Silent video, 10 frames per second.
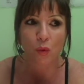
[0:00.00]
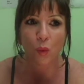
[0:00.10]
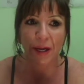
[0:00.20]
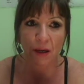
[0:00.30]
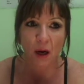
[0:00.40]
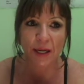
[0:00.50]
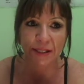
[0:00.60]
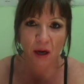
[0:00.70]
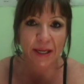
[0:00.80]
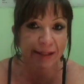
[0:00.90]
when I
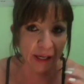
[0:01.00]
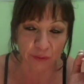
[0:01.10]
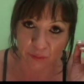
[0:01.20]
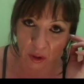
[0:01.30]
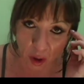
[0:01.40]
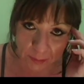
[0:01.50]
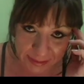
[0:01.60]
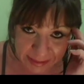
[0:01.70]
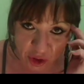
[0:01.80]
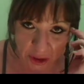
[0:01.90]
diet down for a
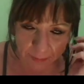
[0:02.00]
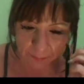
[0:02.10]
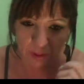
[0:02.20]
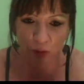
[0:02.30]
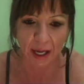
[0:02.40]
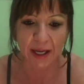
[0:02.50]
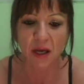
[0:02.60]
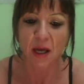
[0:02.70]
competition, okay?